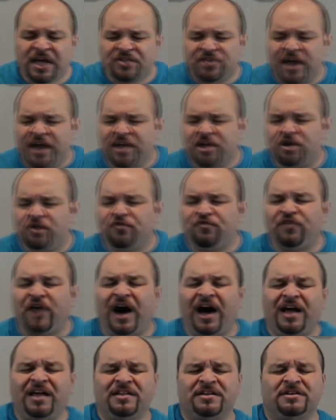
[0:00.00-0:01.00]
Thank you,
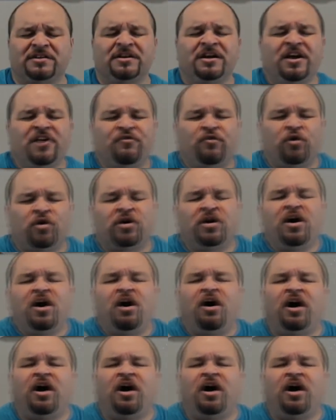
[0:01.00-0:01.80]
Father, for